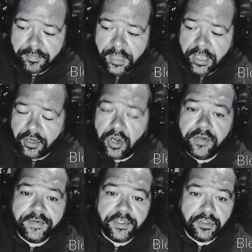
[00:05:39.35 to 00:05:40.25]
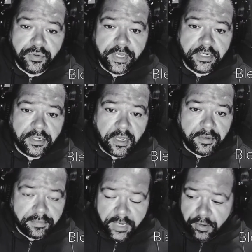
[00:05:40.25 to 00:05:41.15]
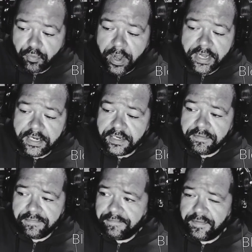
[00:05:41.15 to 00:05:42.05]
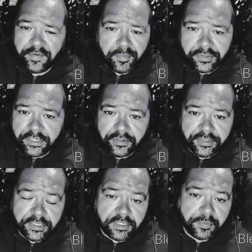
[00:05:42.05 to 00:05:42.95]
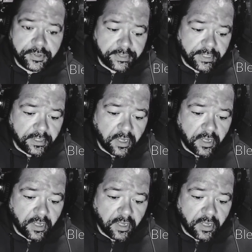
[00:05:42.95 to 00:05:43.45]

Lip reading: and all of a sudden you get a rating of 50% or 60%,